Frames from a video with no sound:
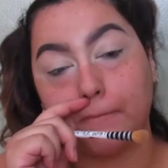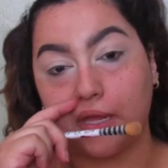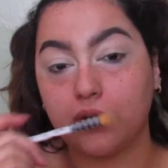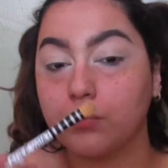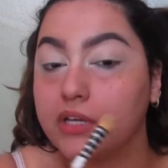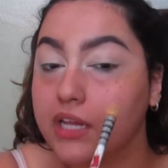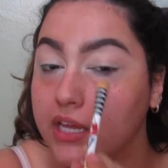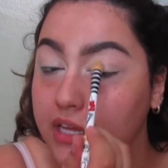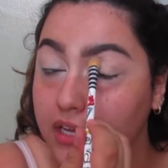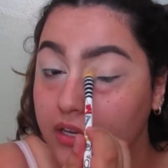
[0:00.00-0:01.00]
And when
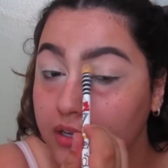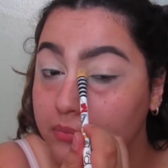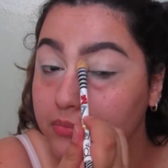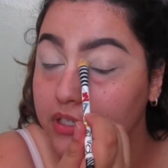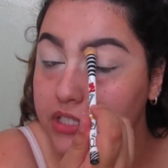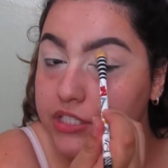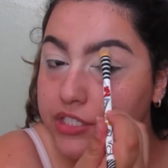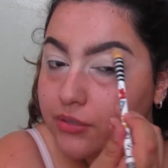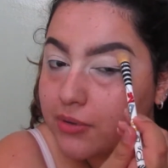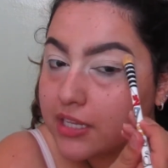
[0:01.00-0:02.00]
I
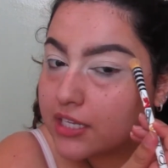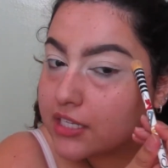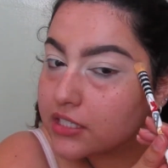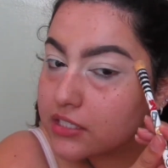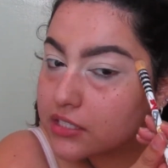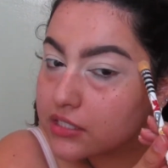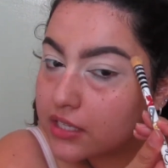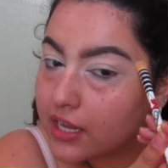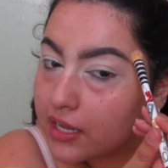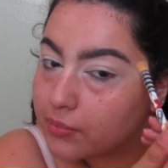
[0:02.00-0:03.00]
conceal my lids,
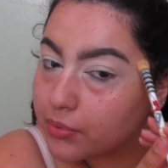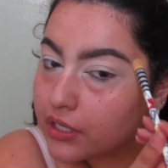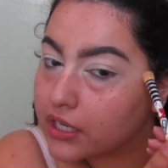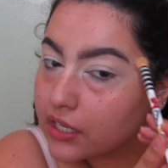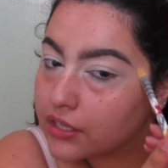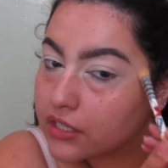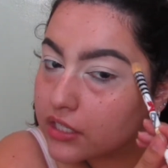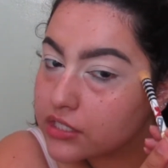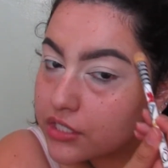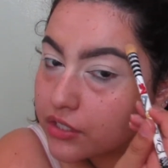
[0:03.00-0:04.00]
I bring the
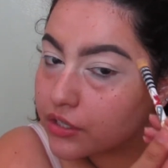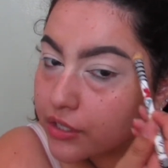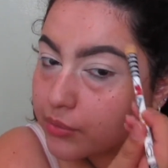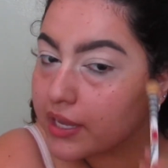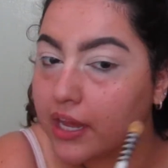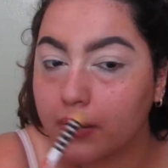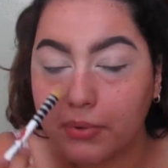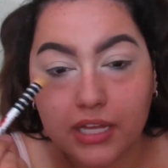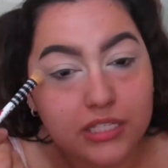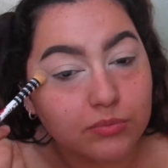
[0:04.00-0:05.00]
concealer all the way out
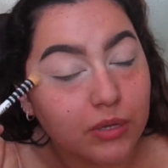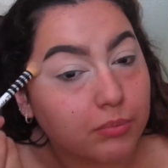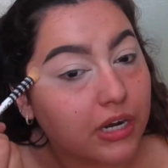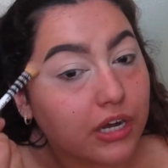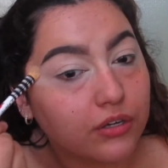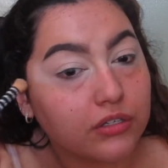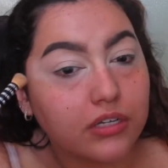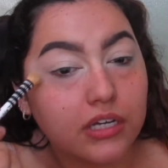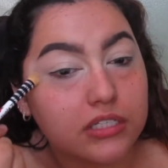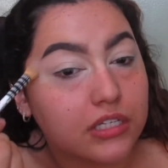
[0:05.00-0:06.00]
past my brow
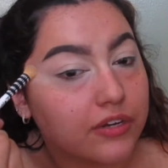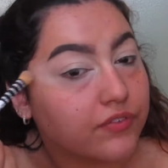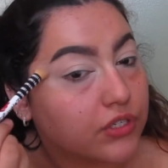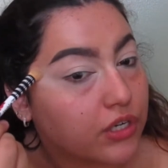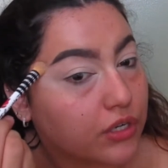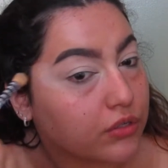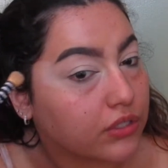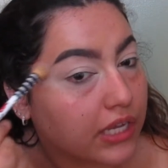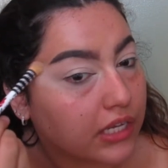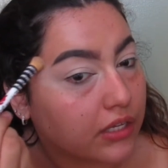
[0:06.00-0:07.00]
because I never know
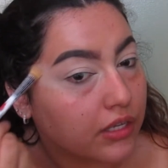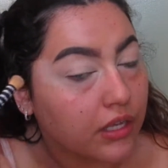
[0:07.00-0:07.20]
like